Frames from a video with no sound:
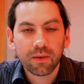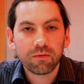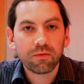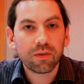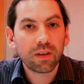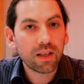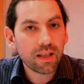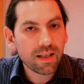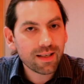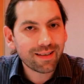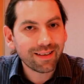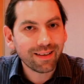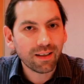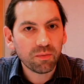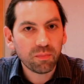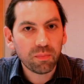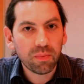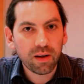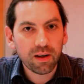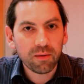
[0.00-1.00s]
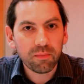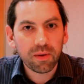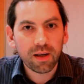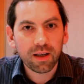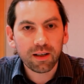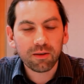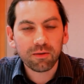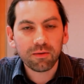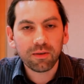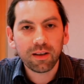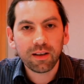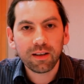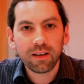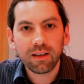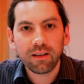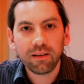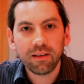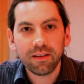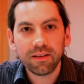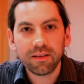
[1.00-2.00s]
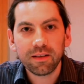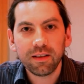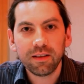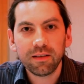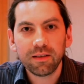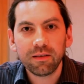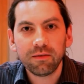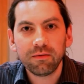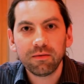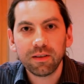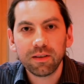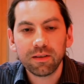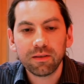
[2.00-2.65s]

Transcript: Release It by Michael Nygaard is a